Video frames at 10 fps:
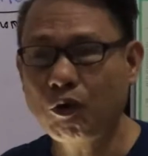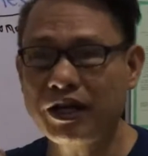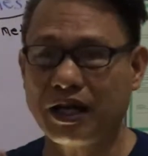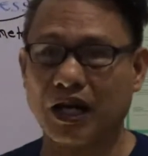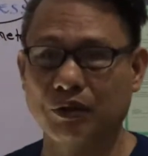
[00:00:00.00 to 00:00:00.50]

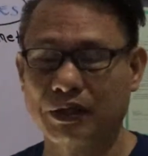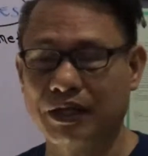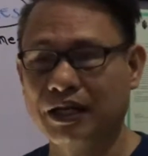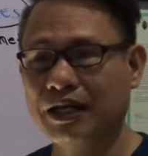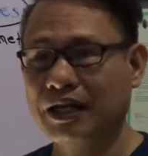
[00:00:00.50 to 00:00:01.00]
1
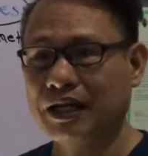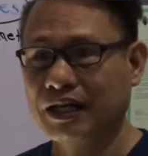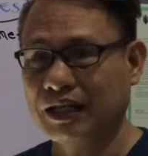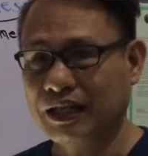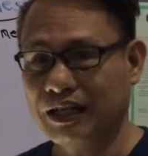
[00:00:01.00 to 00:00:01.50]
hour,
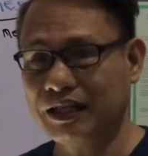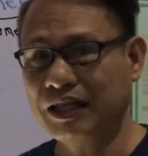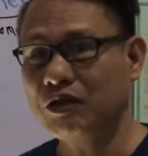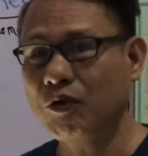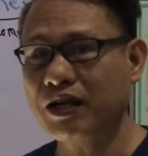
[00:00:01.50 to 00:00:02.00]

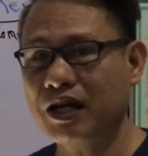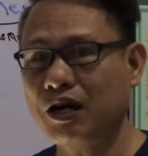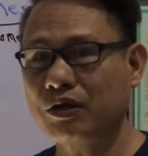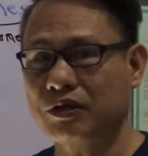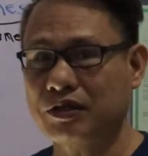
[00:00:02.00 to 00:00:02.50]
in 1
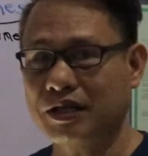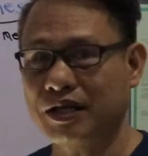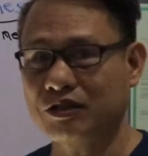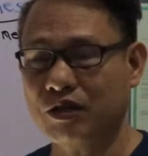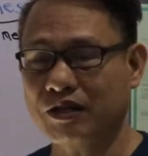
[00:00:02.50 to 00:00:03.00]
hour,
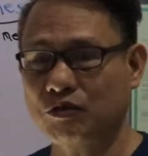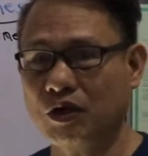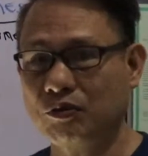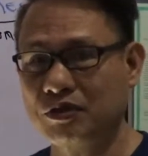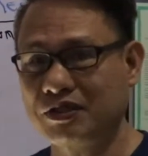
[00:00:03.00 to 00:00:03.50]
as
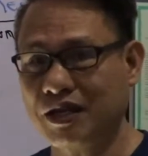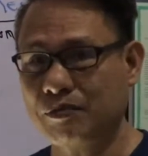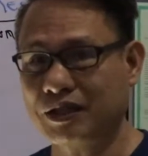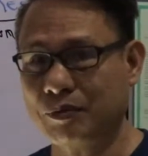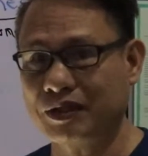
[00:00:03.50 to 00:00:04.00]
we would say,
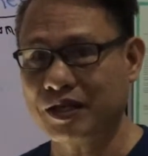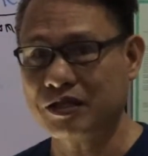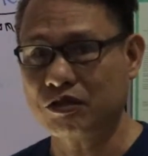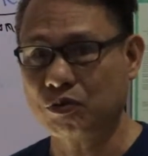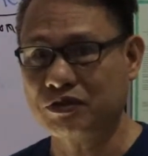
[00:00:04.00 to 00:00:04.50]

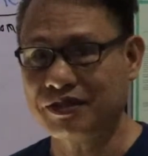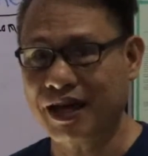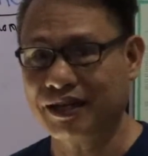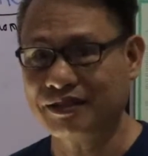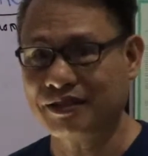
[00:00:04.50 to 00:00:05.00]
mathematicians would
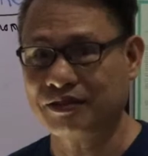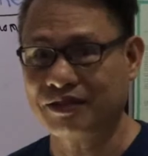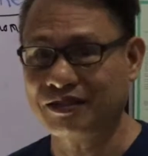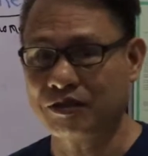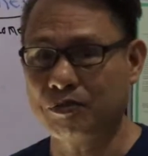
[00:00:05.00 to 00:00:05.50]
say, it's
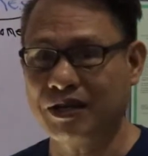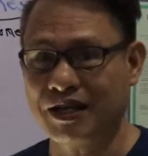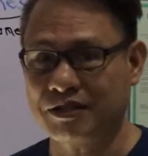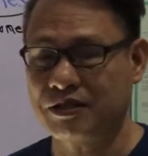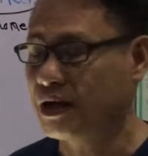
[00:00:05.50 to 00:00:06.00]
60
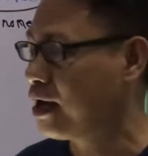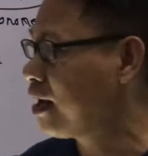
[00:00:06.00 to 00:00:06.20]
minutes.